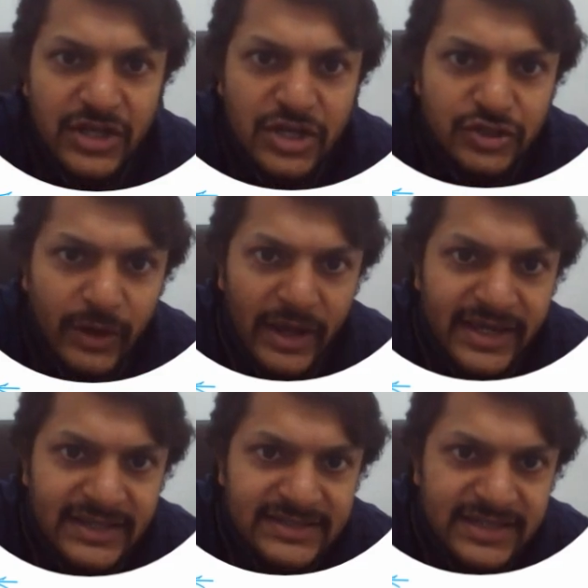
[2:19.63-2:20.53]
So I
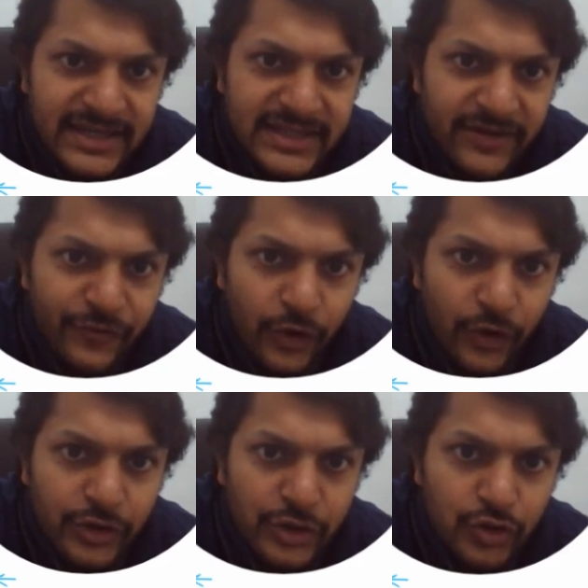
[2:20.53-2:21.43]
can say that
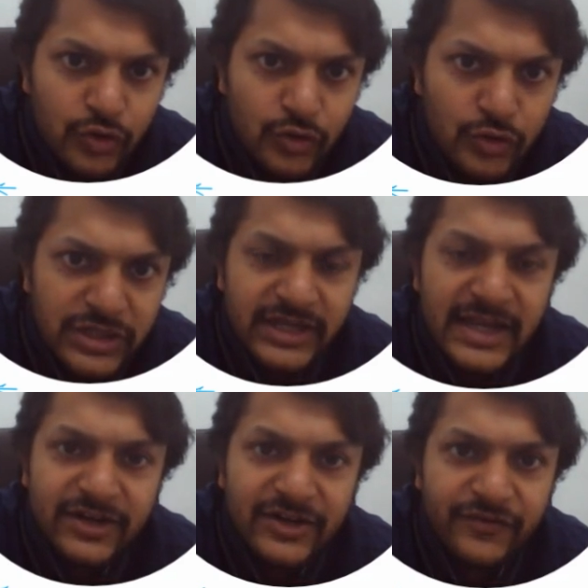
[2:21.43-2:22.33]
for Q, the
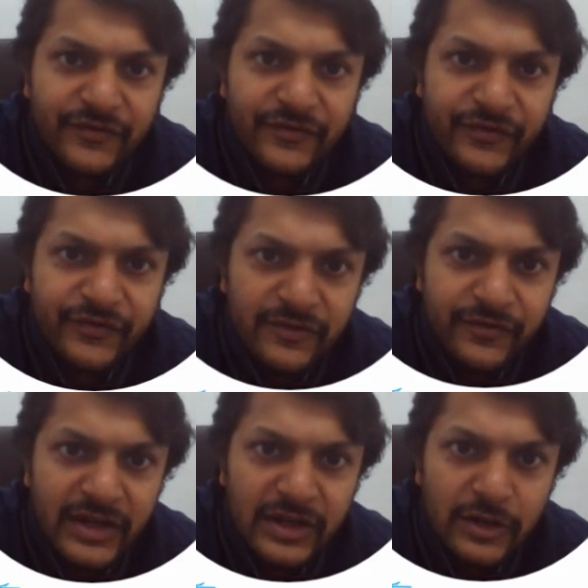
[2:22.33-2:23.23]
electric field
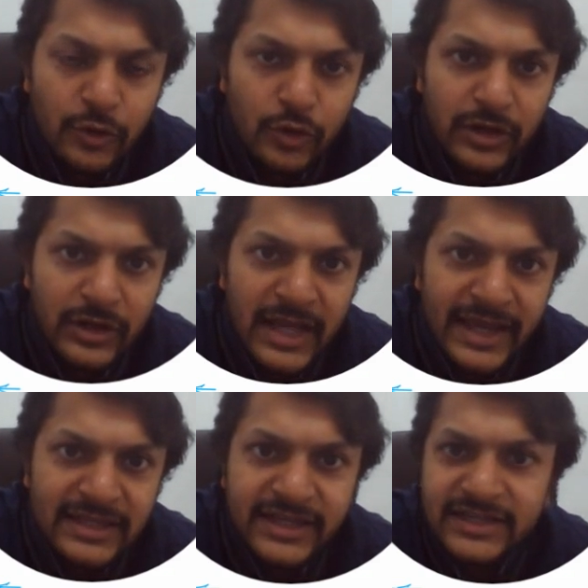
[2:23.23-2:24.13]
will look
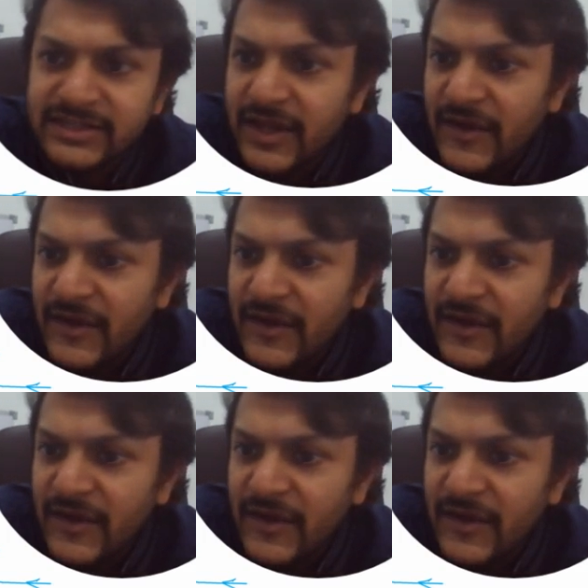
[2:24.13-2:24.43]
like this,